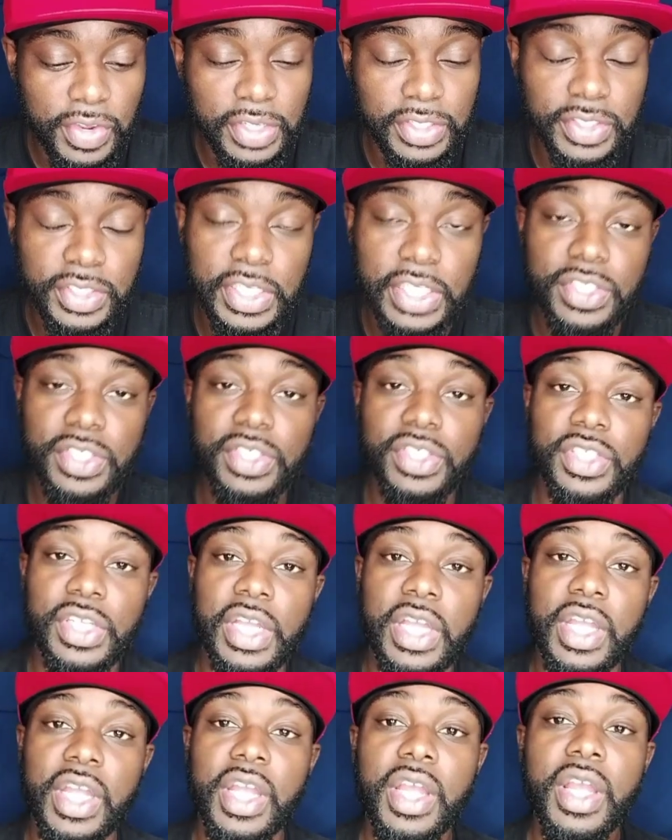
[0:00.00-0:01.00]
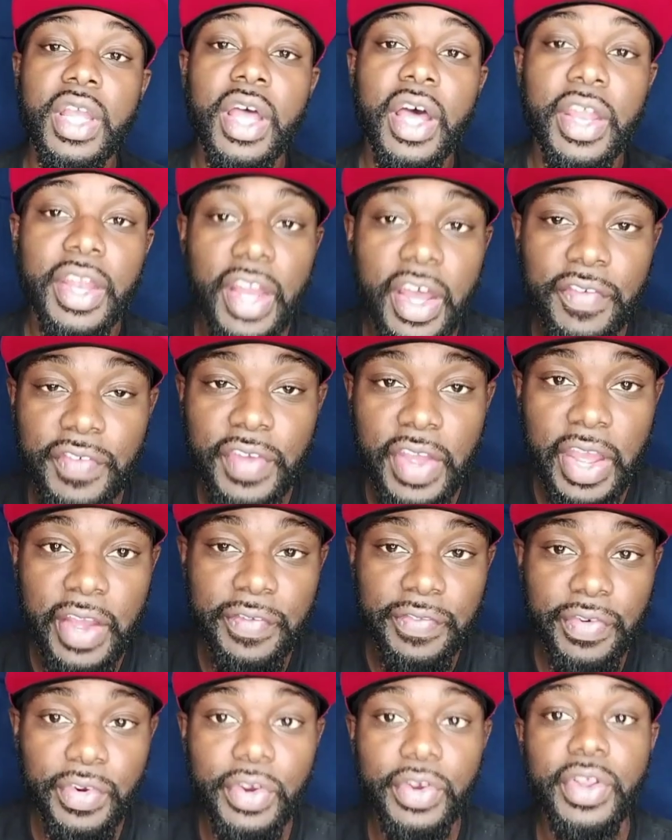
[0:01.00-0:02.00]
consistency, enough
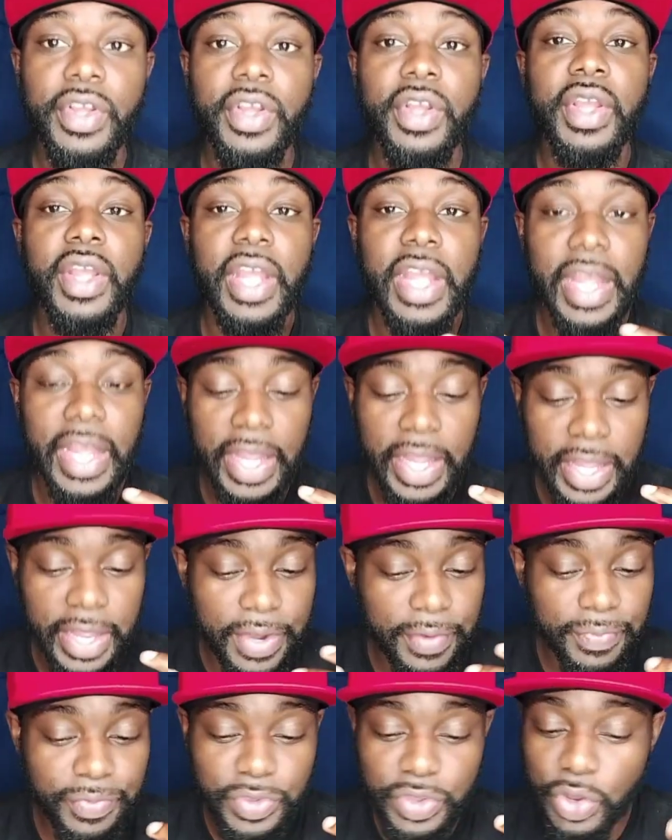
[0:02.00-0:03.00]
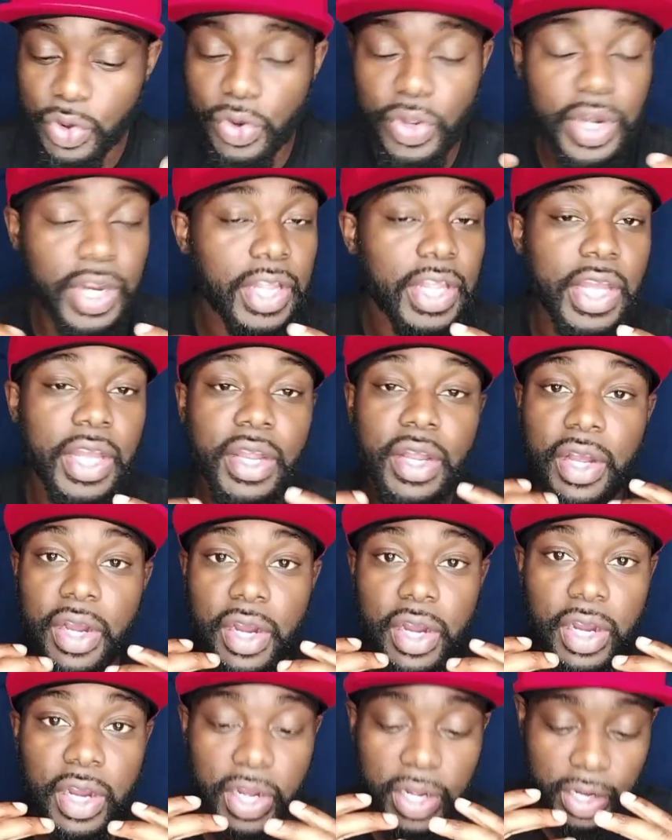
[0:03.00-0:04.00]
effort, and you're going to get
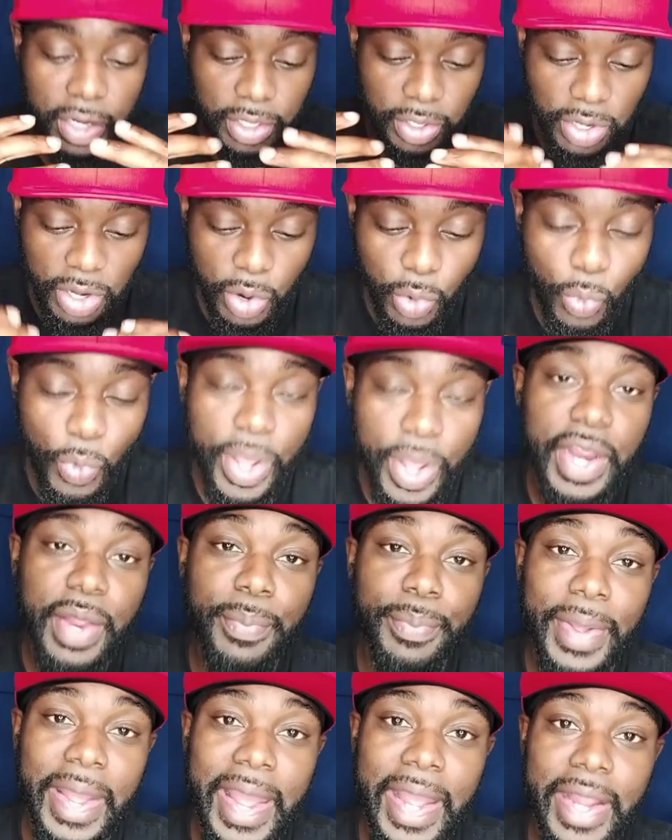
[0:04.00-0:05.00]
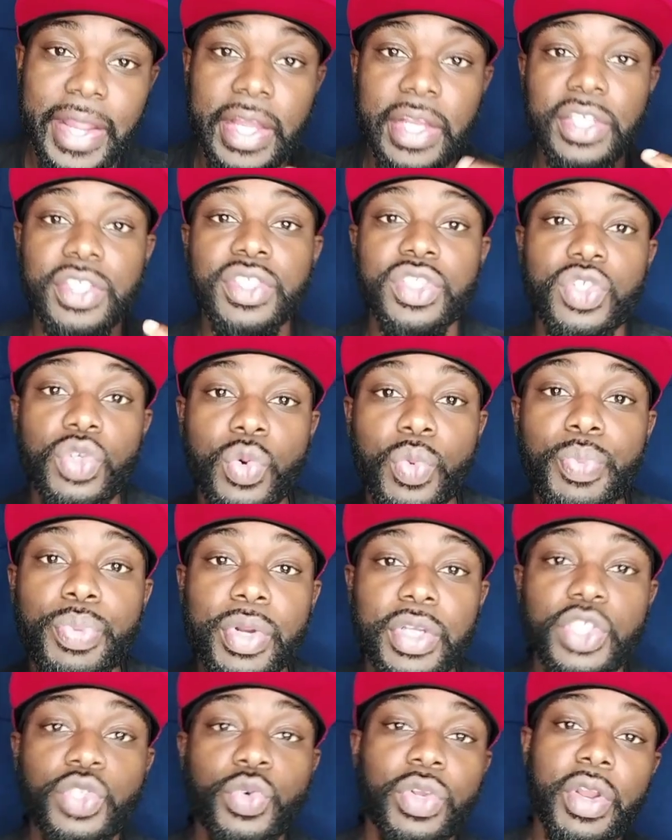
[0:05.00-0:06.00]
a winning package to
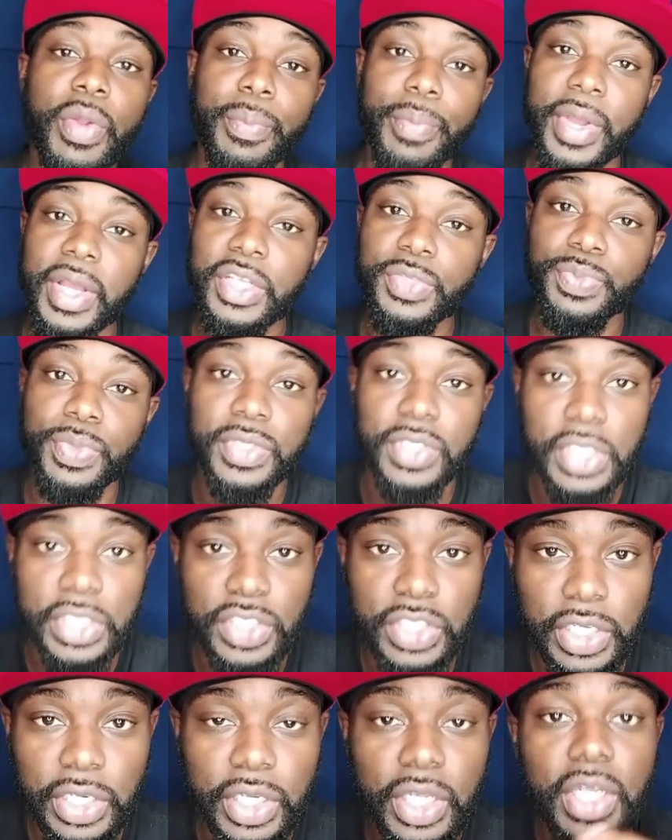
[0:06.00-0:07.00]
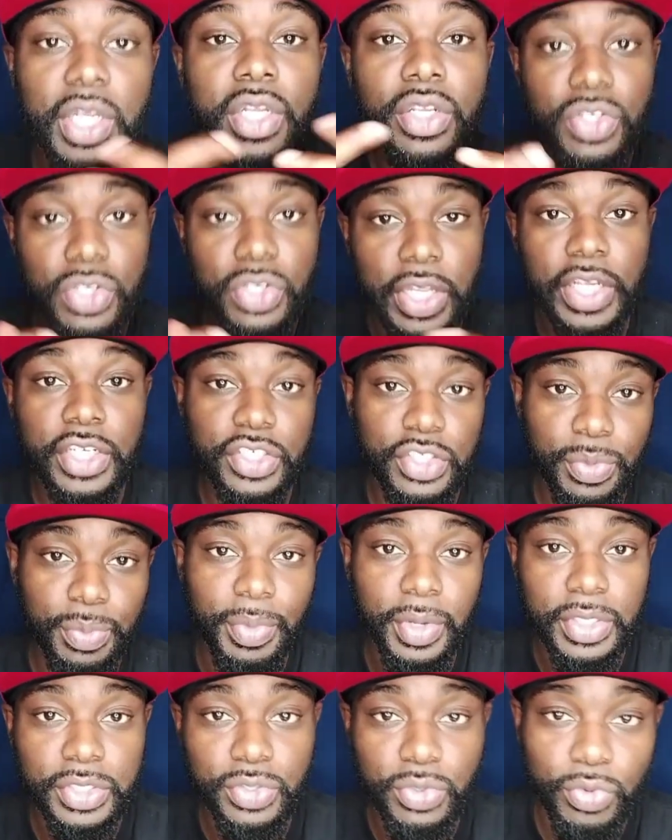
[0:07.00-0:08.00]
put you in the best position to get some
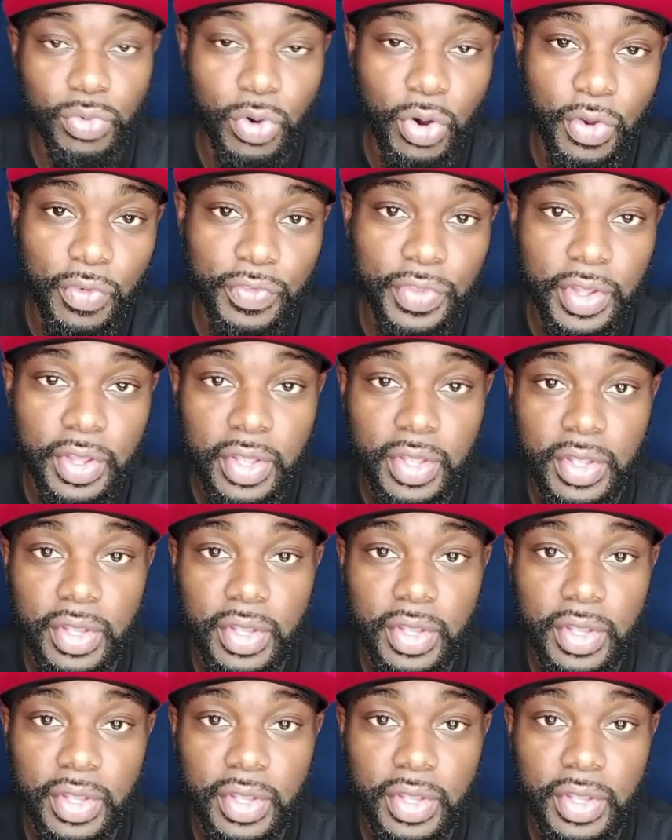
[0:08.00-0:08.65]
muscle growth.